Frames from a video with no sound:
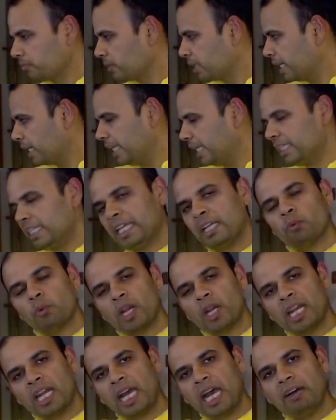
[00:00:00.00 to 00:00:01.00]
and then
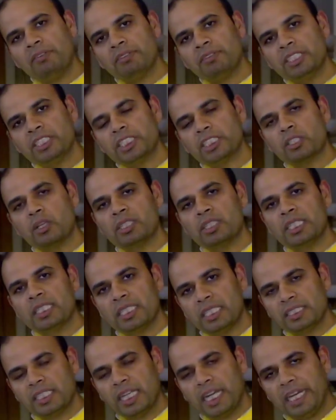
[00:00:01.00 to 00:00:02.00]
1.5 inches on the other
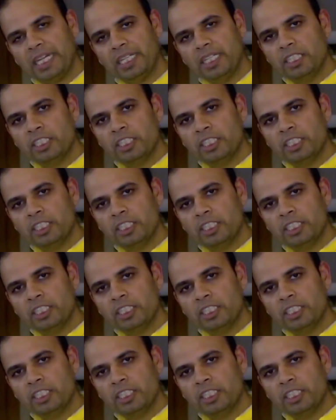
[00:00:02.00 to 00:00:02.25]
side.